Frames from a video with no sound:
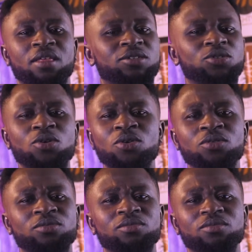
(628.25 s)
So
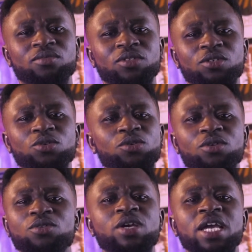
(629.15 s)

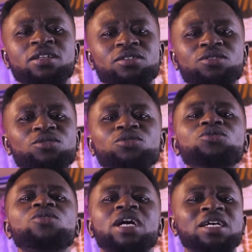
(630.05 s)
you
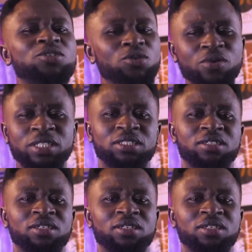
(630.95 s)
can do it.